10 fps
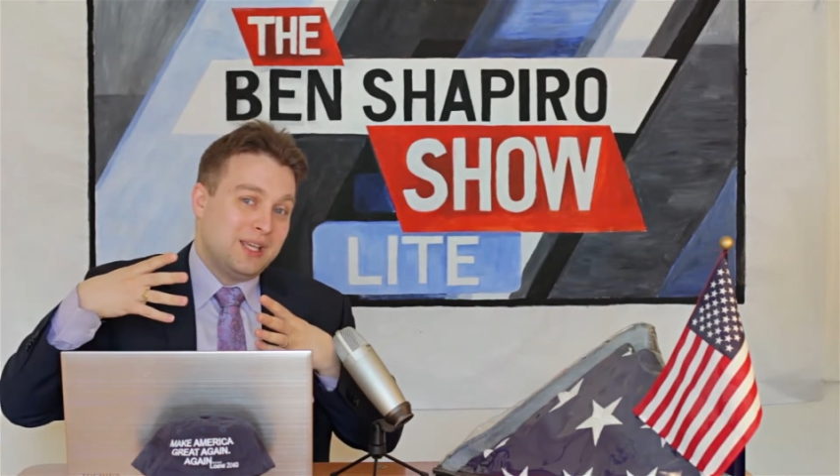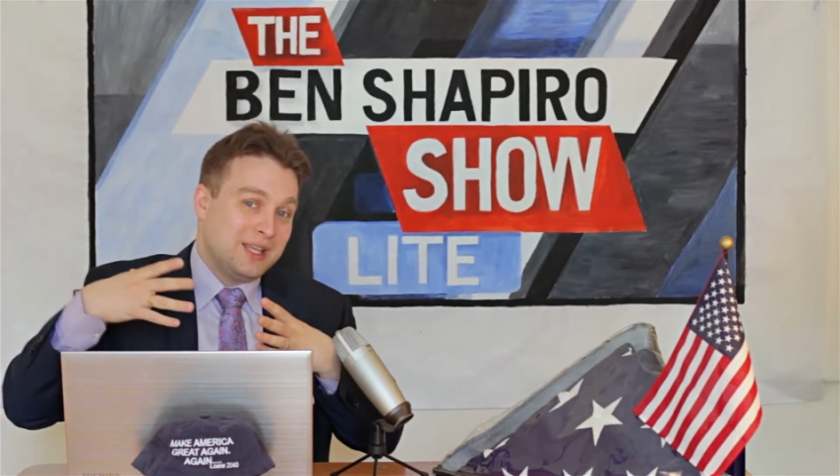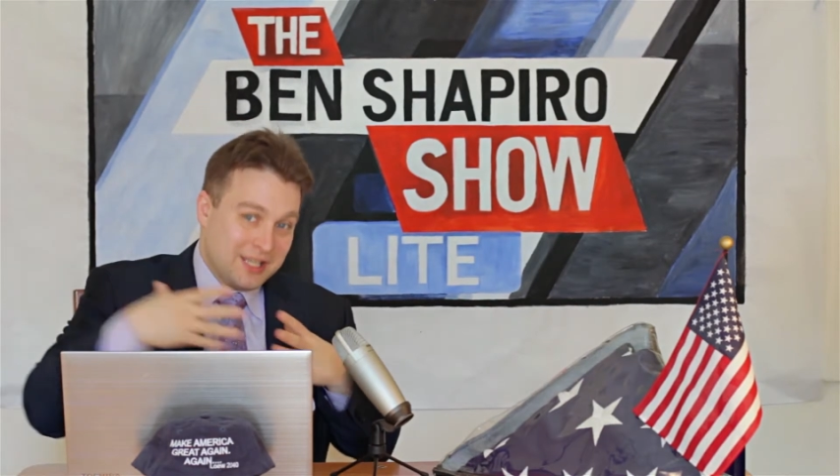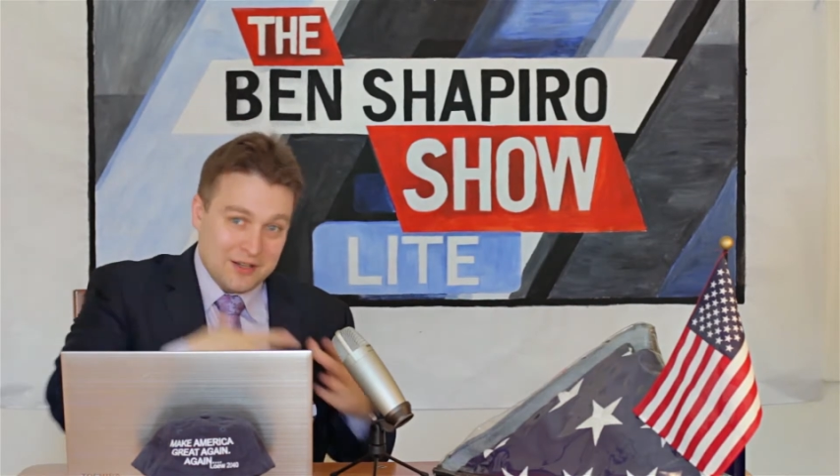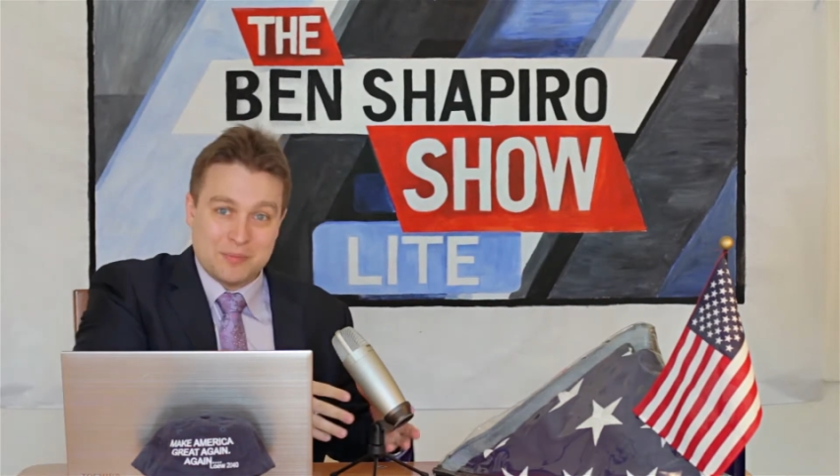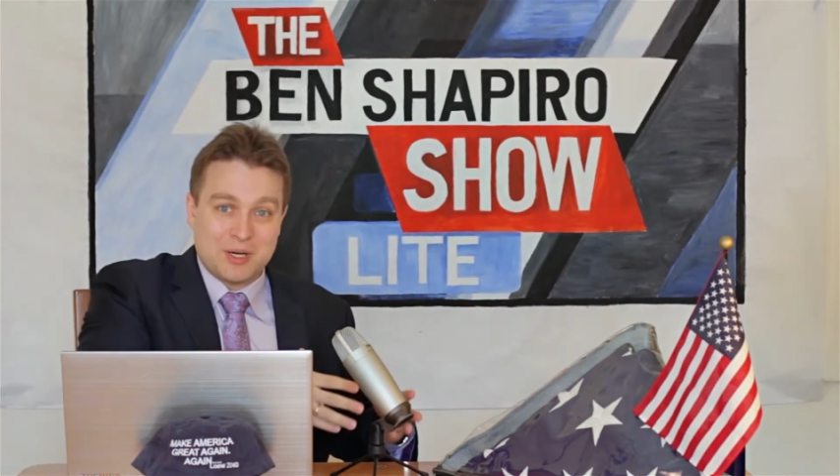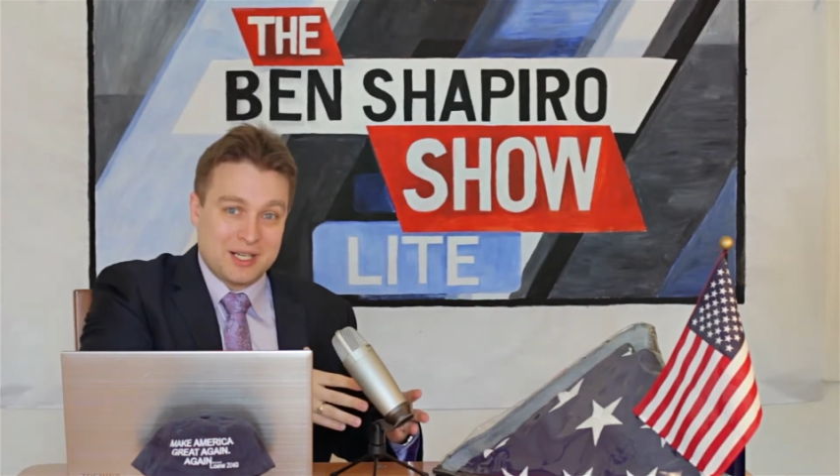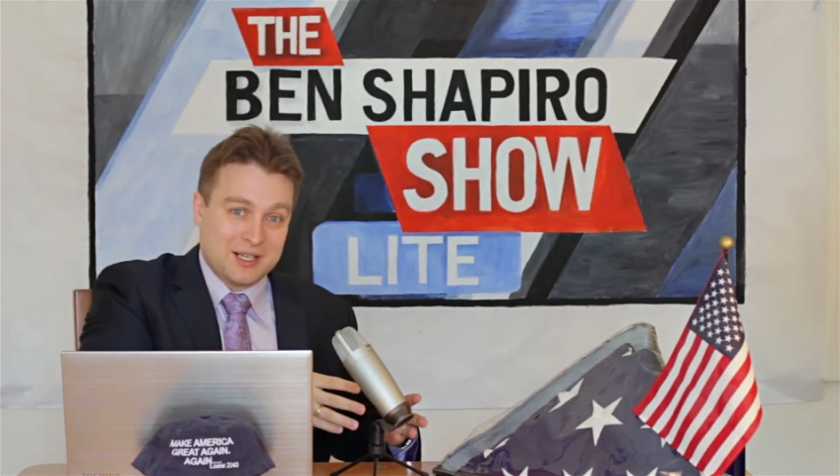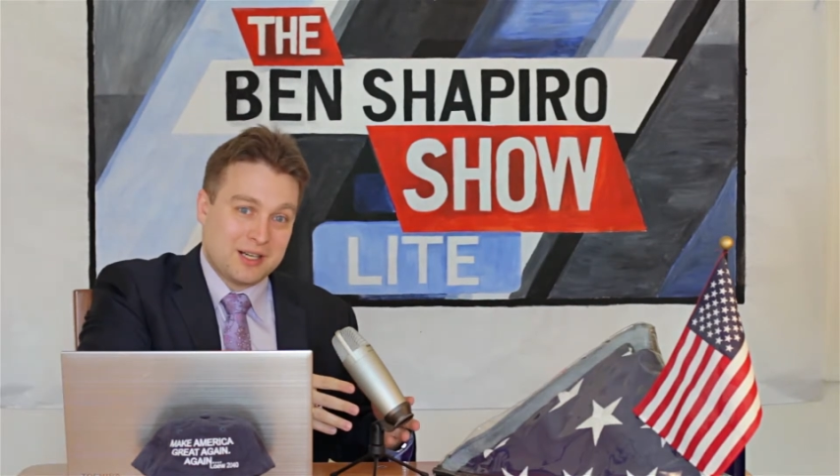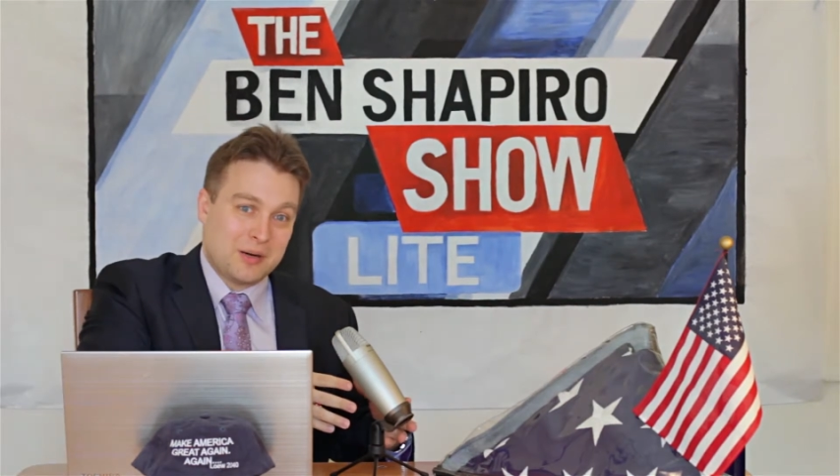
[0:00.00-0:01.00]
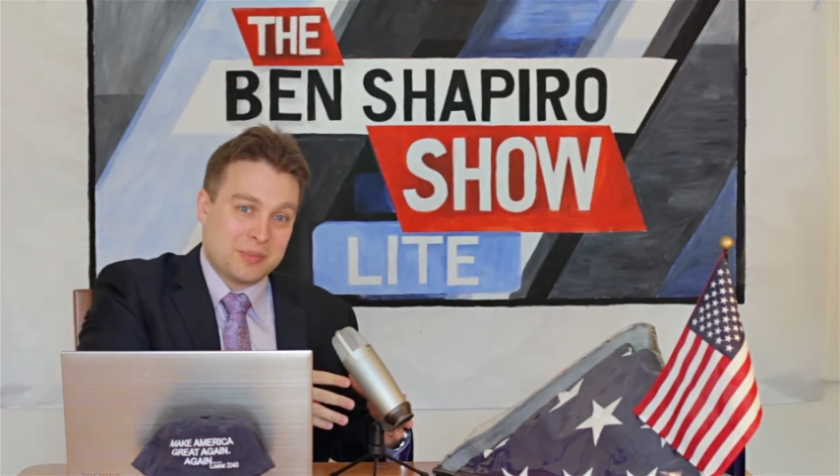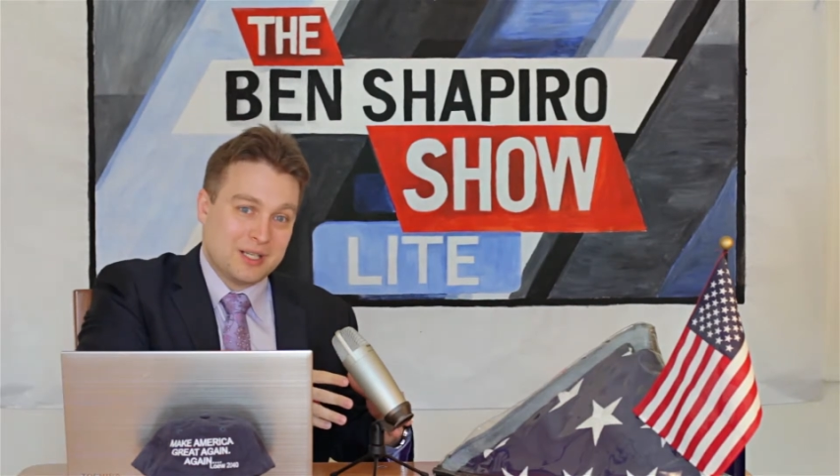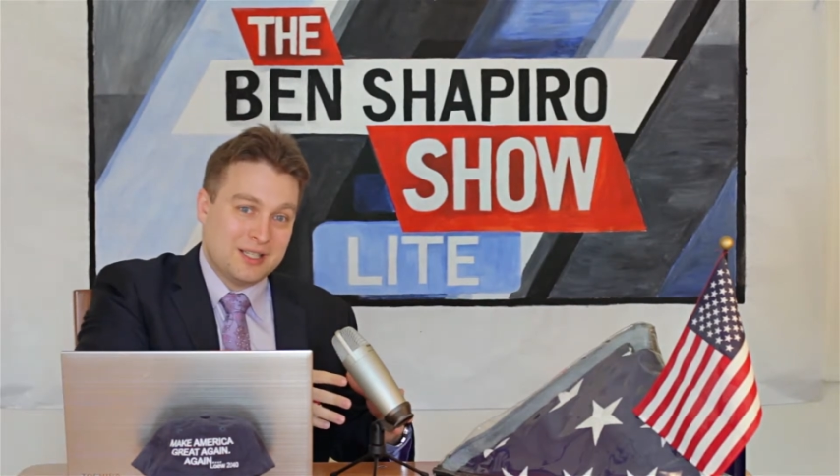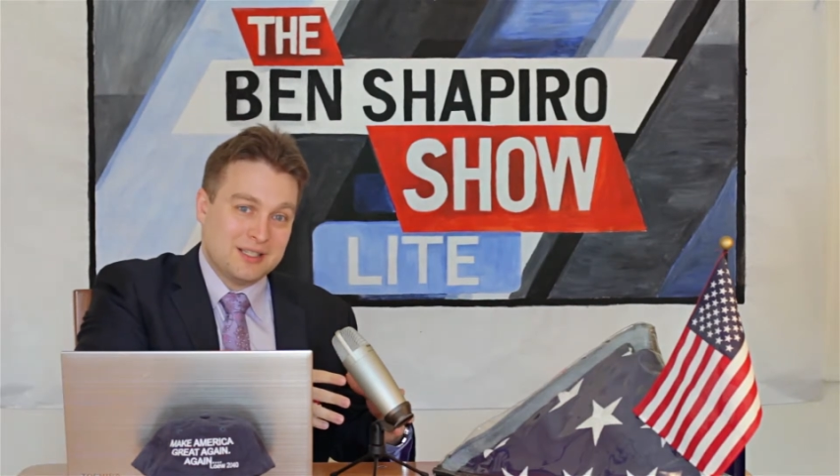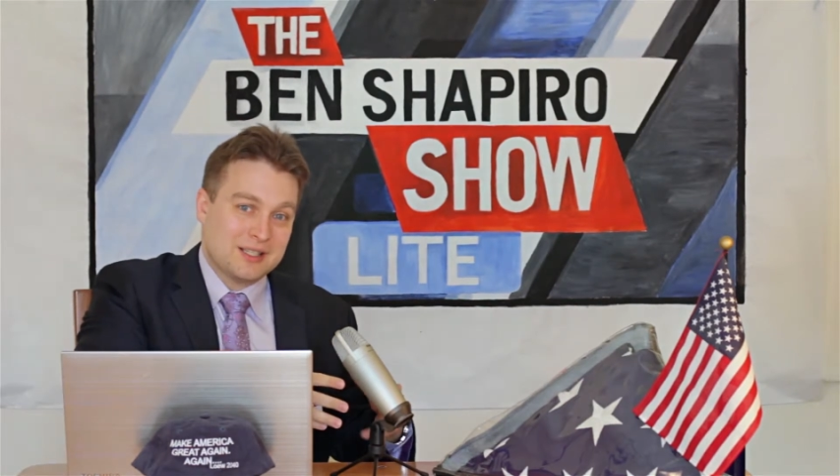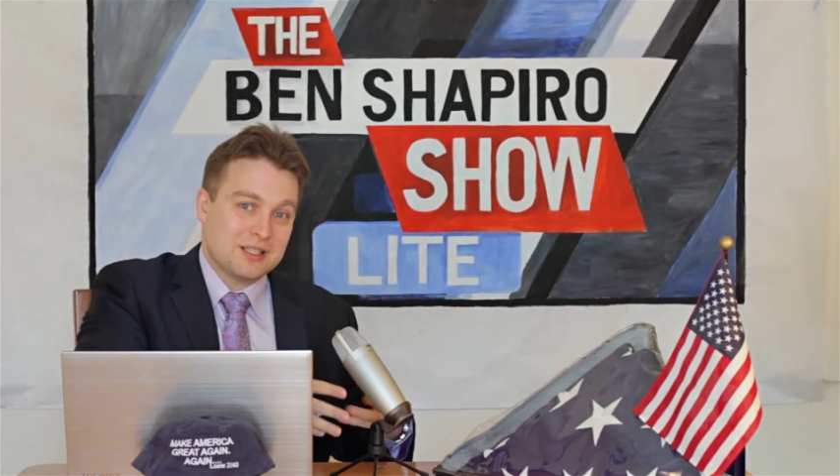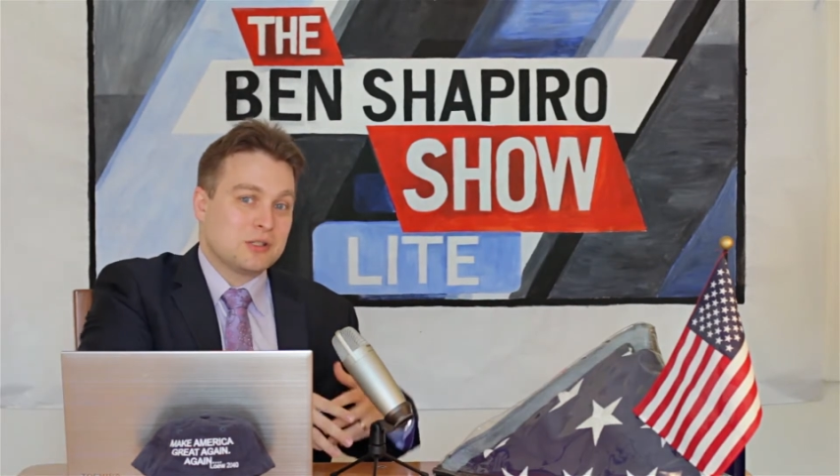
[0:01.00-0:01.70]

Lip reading: give money to companies